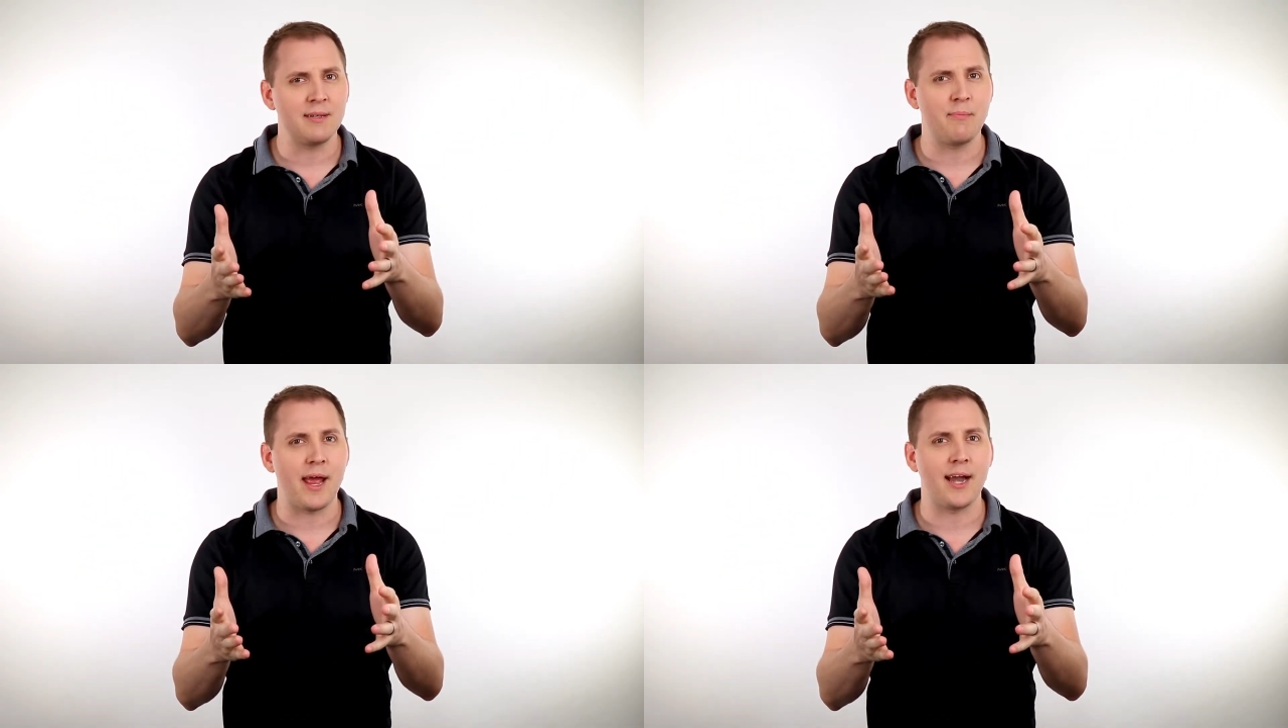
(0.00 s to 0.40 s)

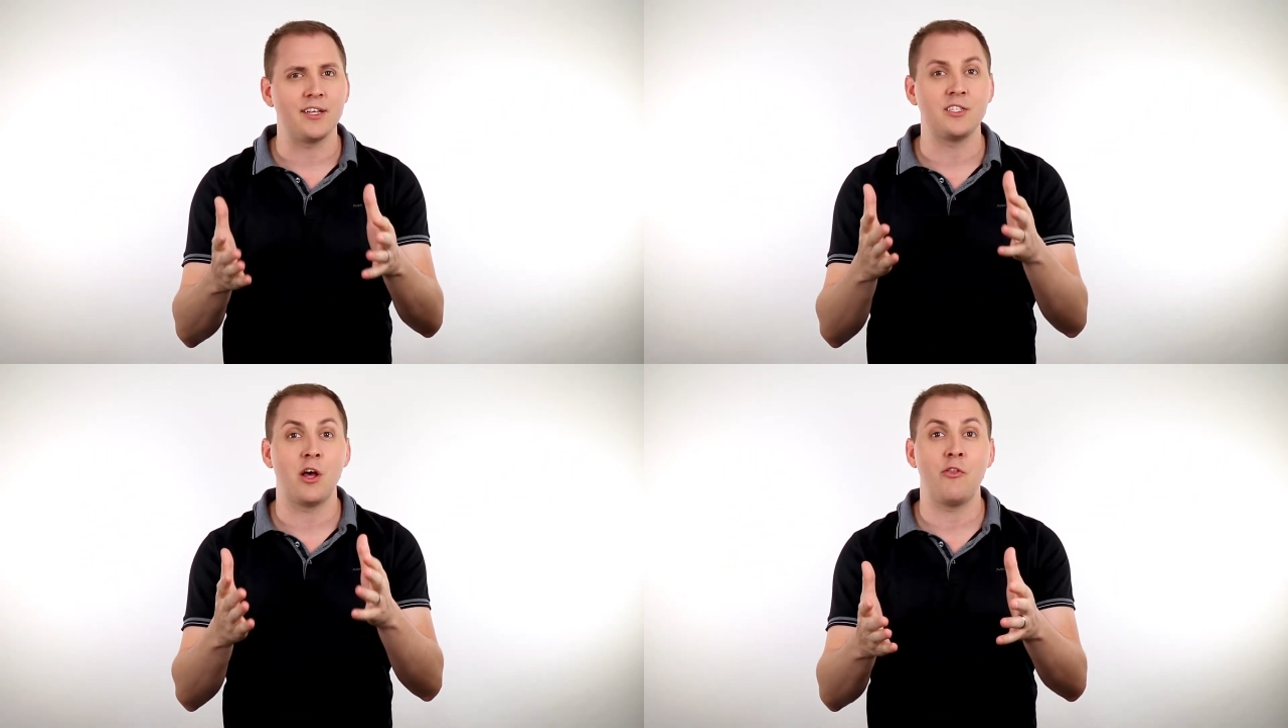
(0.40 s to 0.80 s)

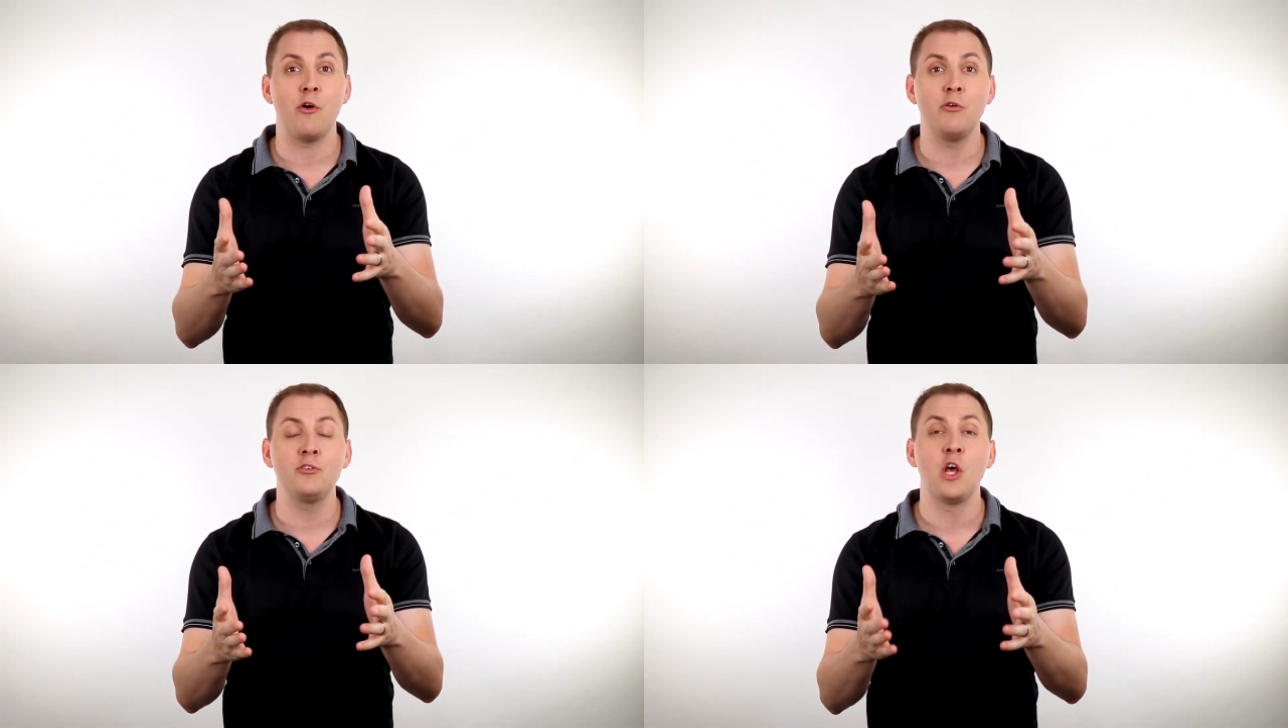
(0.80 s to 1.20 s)
impact is on
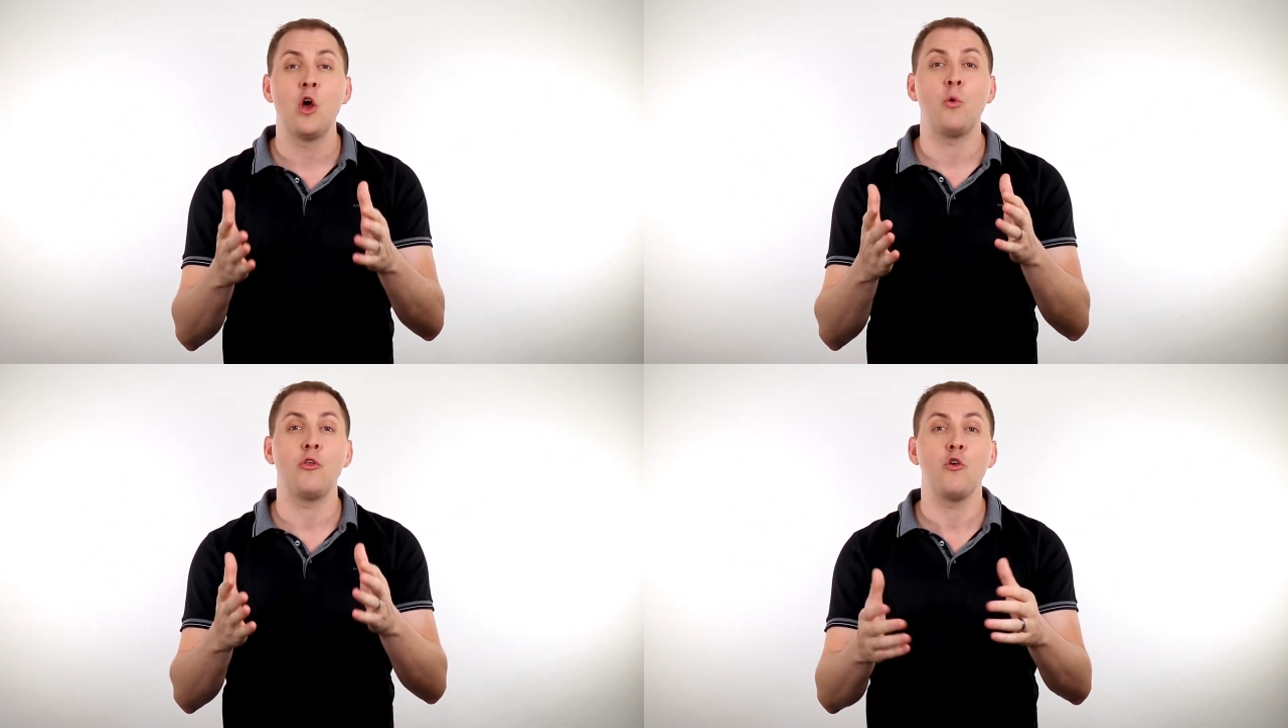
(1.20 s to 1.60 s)
those
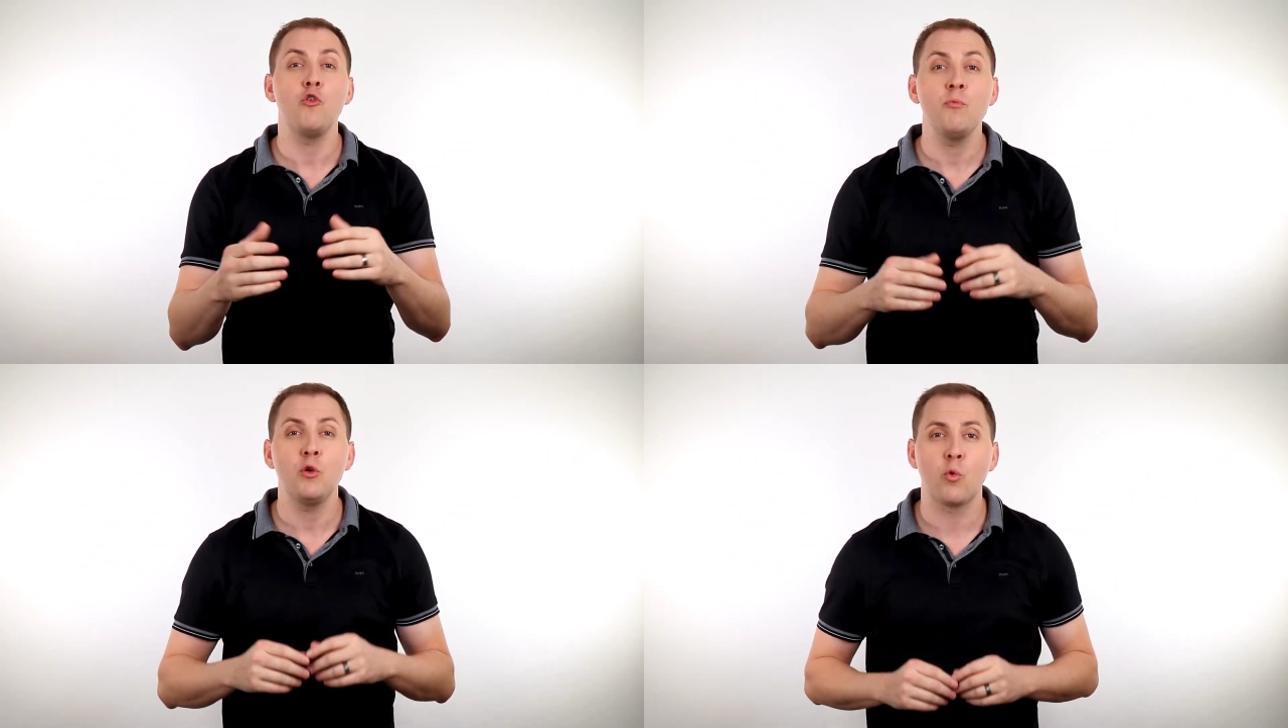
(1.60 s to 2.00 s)
with
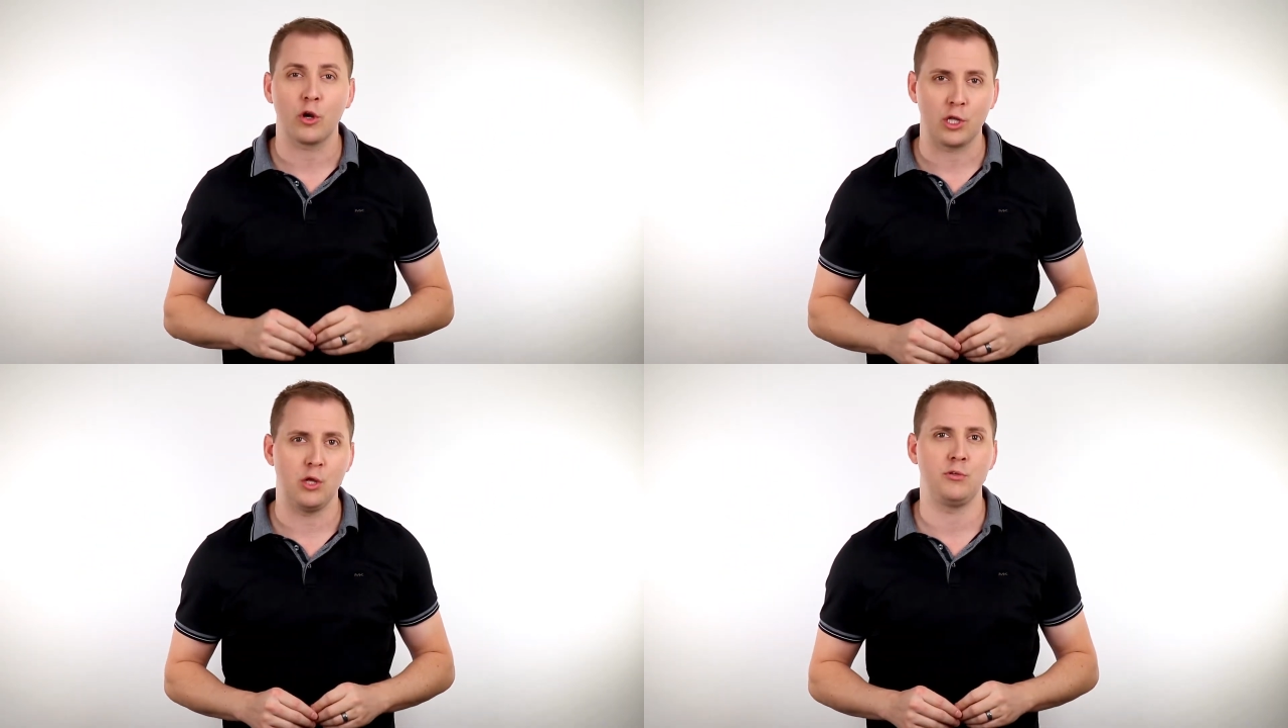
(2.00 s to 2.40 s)
whom you
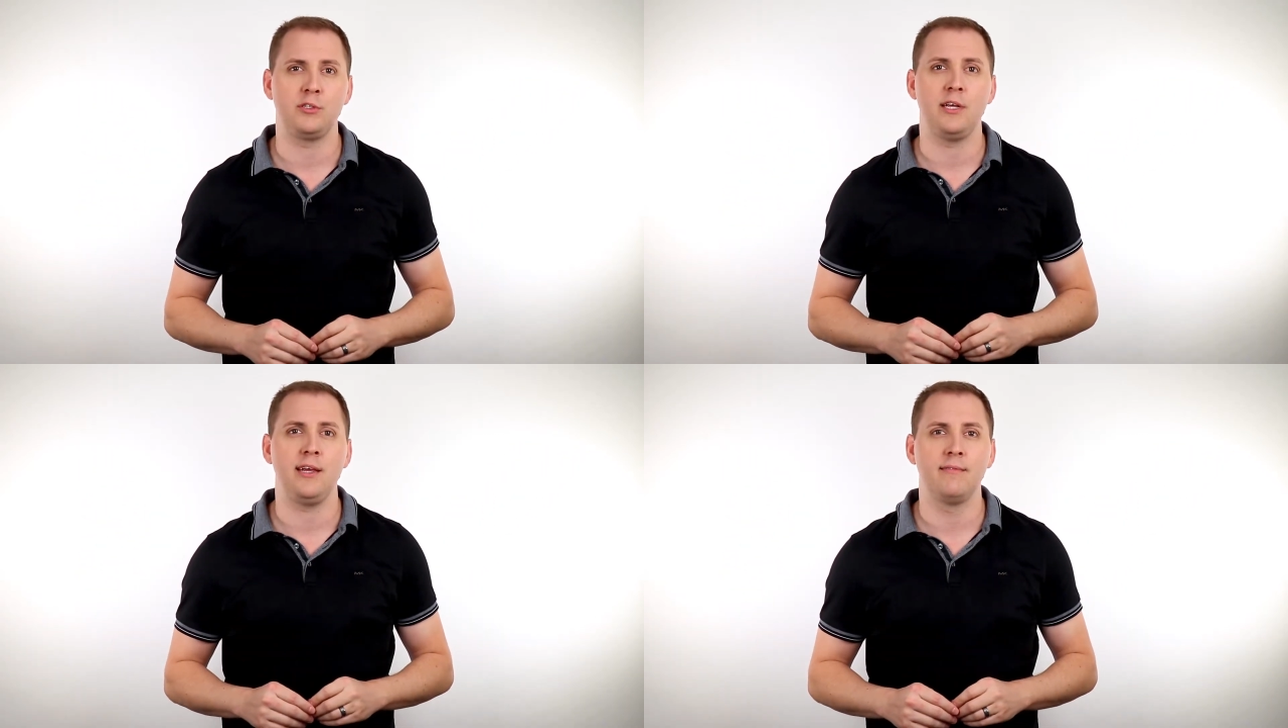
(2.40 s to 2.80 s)
work
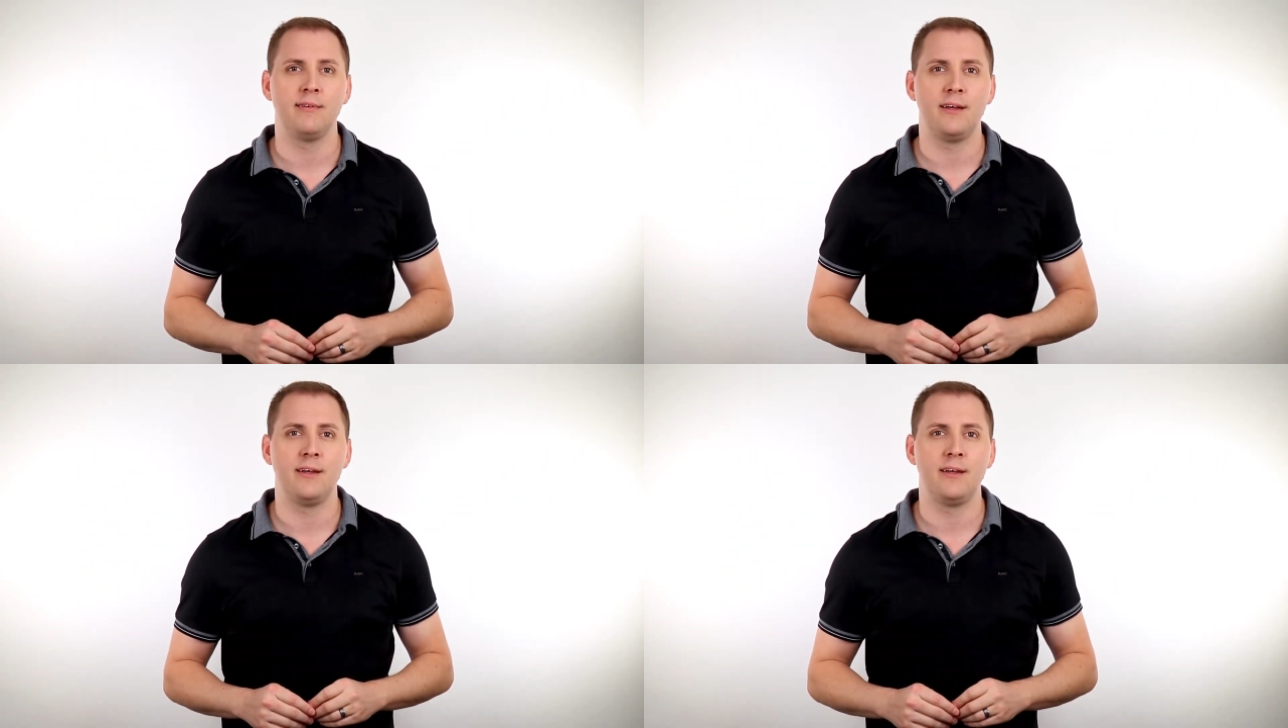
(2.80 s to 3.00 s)
closely.